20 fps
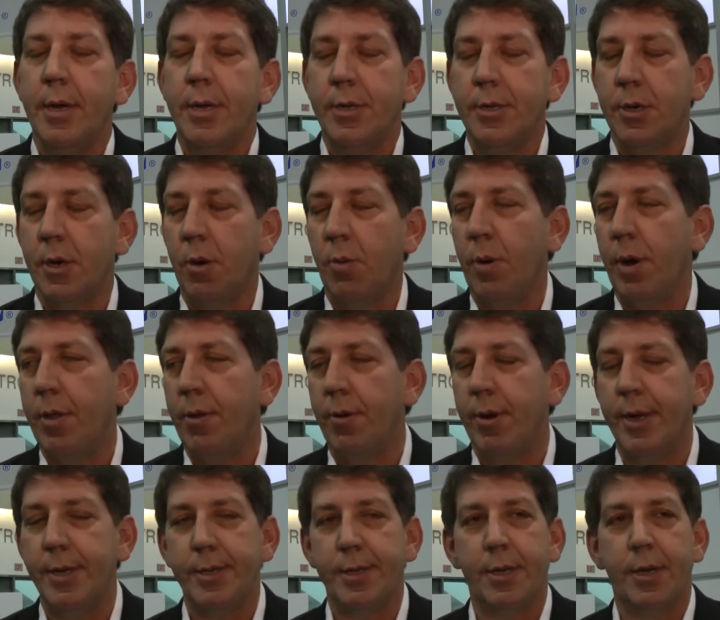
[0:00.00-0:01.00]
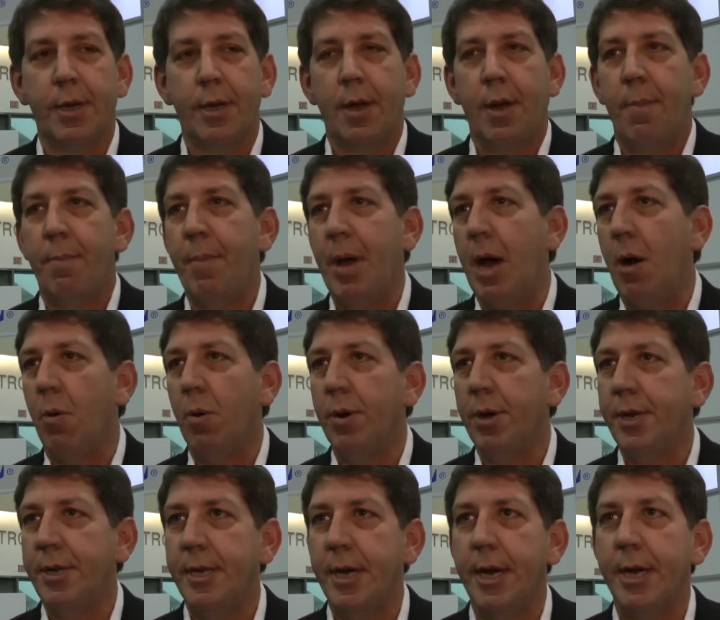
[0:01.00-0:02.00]
So whether it's
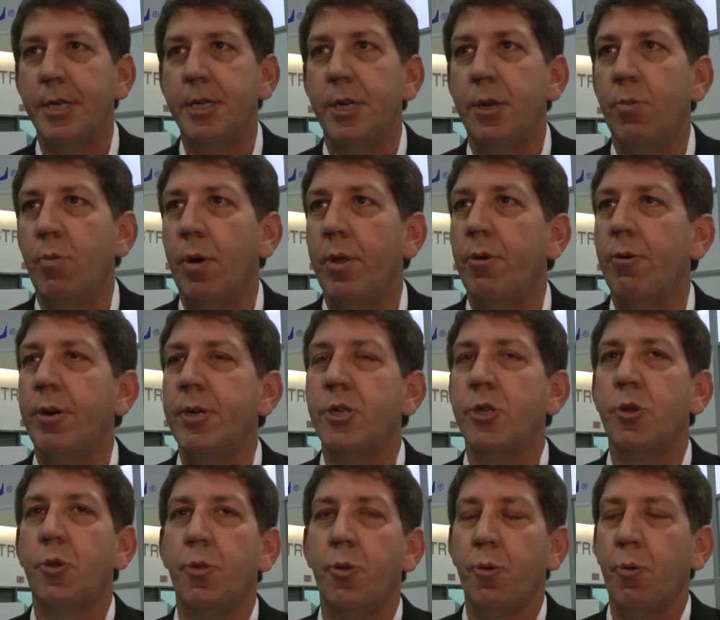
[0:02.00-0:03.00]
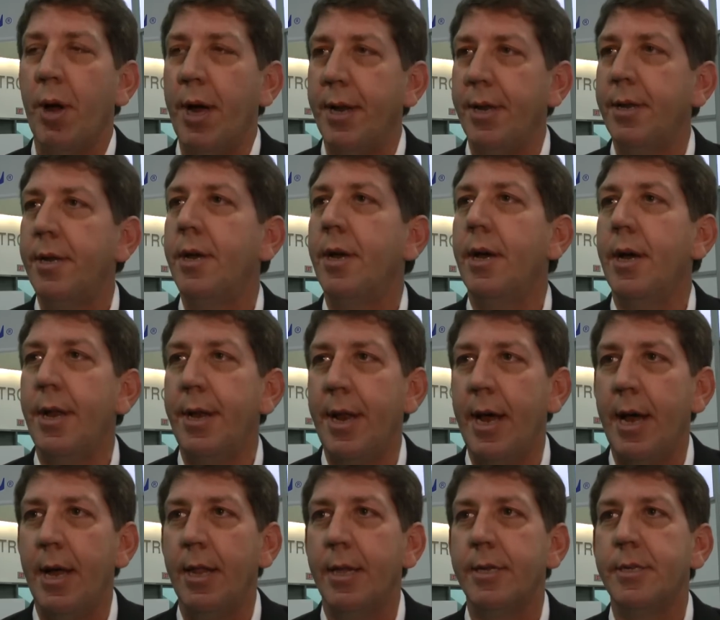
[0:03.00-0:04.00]
malware detection, whether it's threat
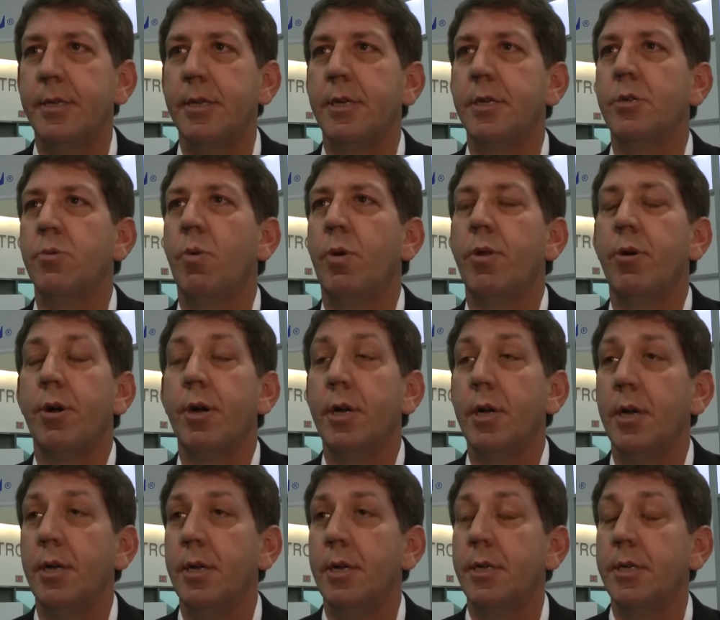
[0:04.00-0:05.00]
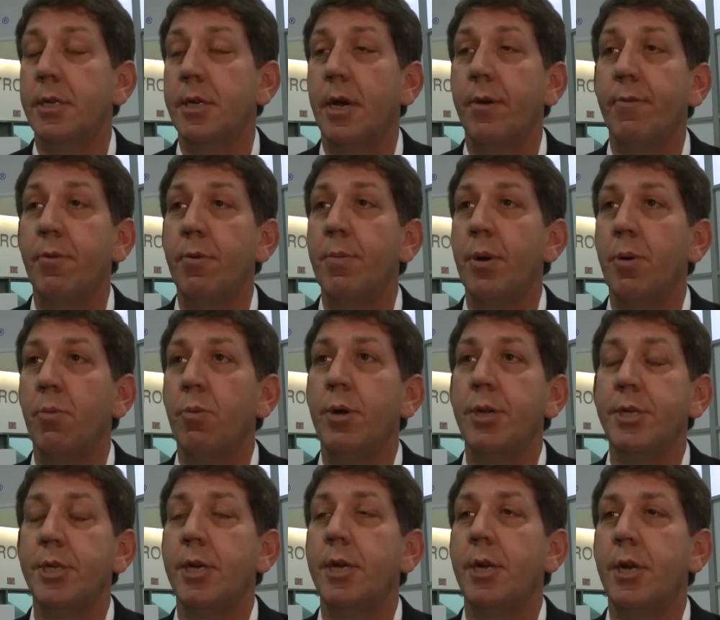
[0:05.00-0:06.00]
analysis, whether it's government
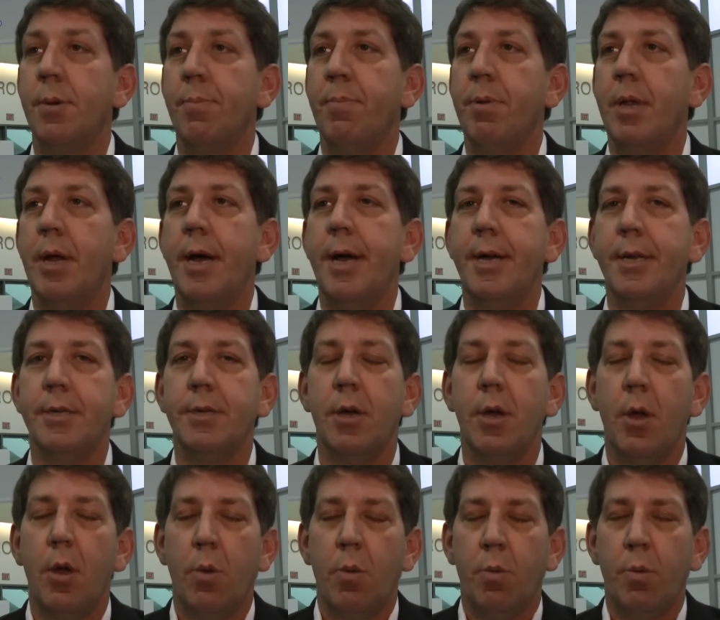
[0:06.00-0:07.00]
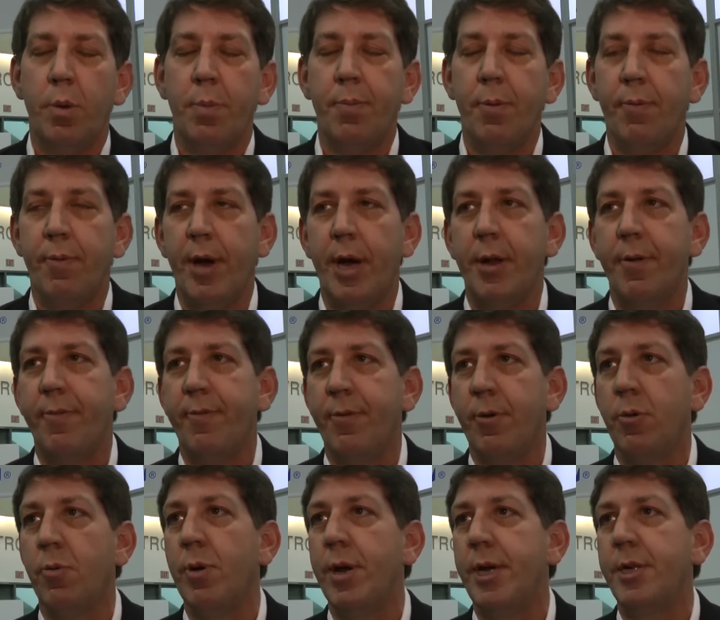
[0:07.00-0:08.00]
risk and compliance, we provide a
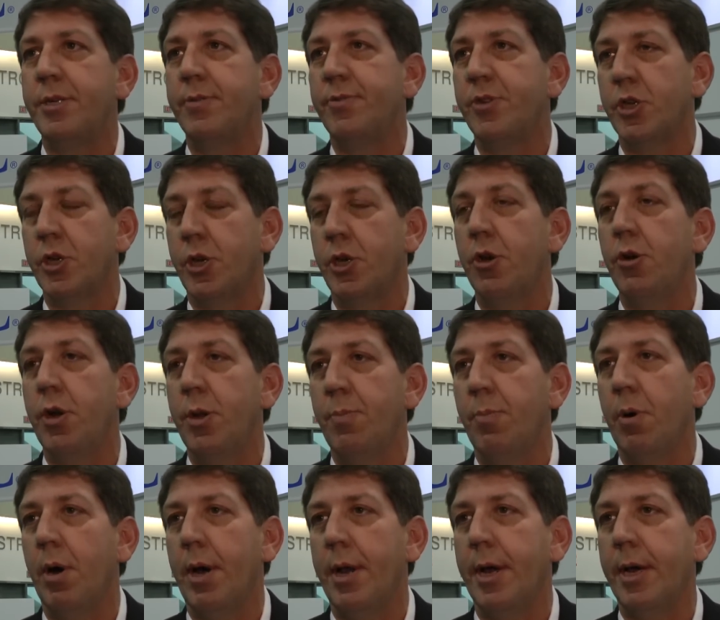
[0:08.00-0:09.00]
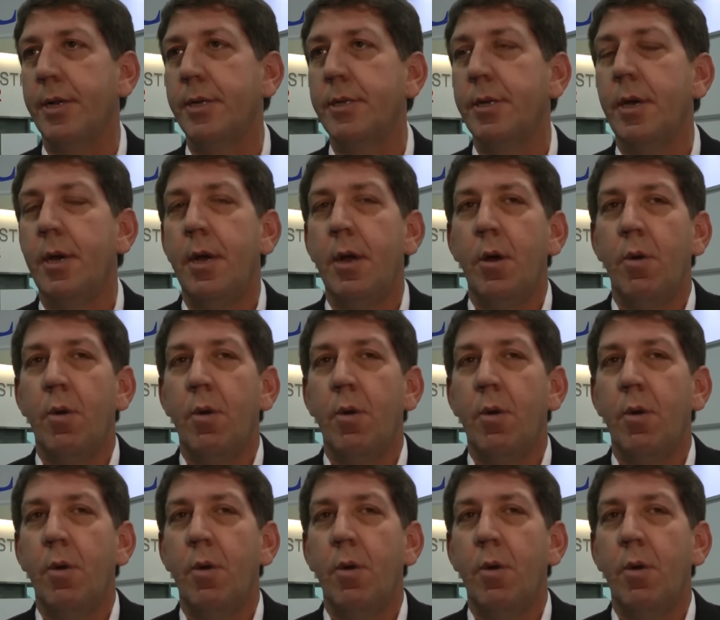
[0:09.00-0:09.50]
full range of security products.